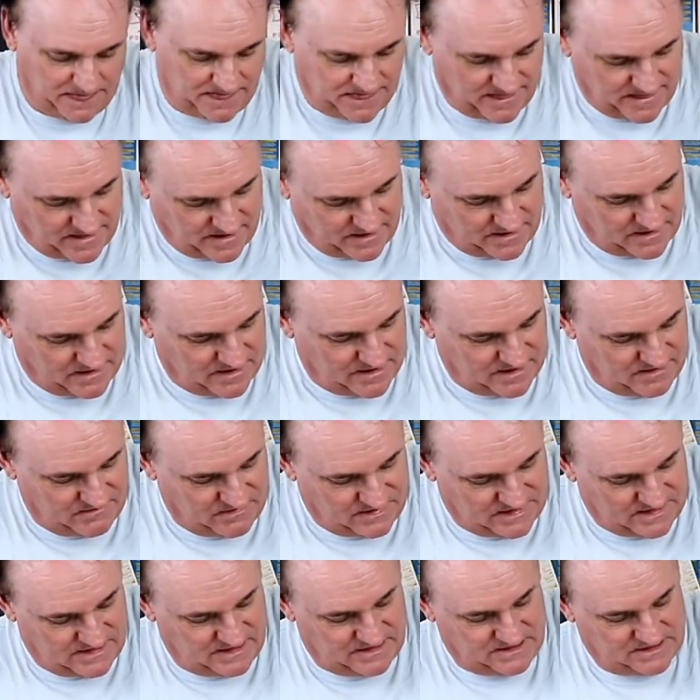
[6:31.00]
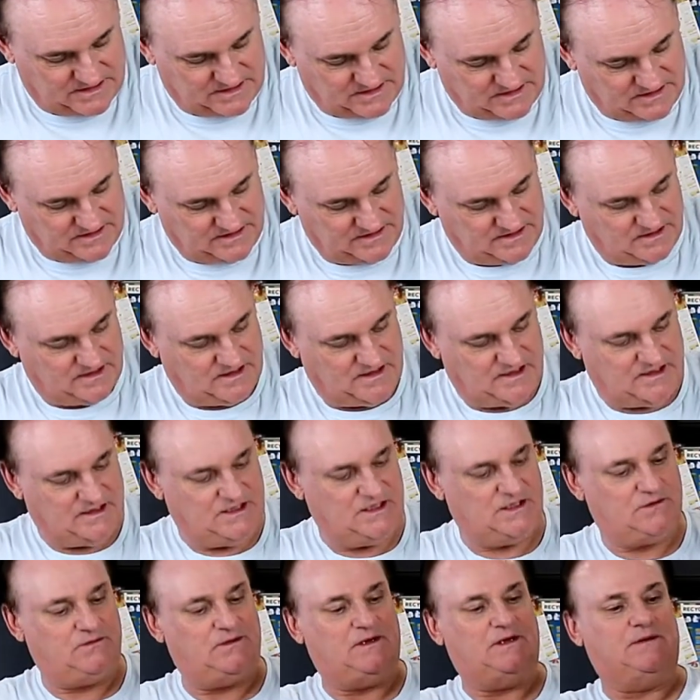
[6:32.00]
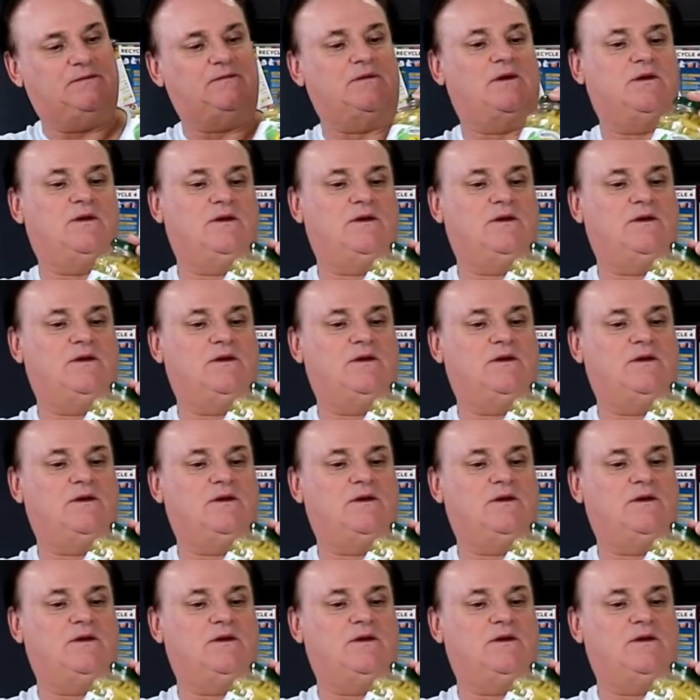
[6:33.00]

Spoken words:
Okay, what else? This one.